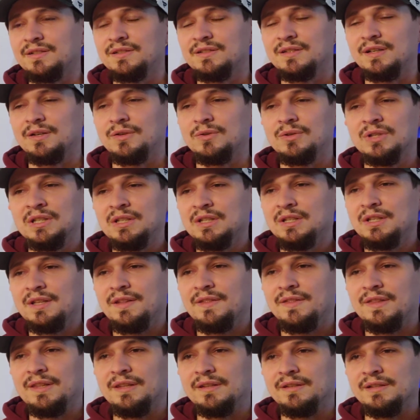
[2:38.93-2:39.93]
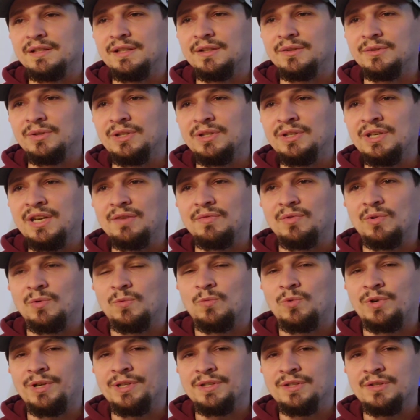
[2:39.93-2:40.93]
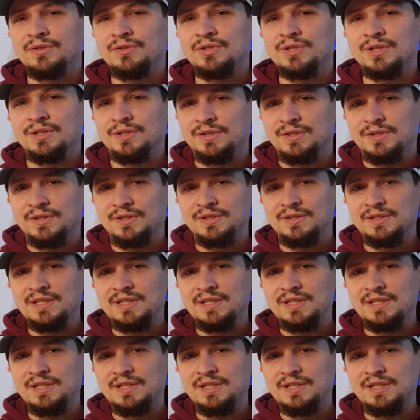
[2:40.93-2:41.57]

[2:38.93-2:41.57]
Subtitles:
So, you know, you never want to just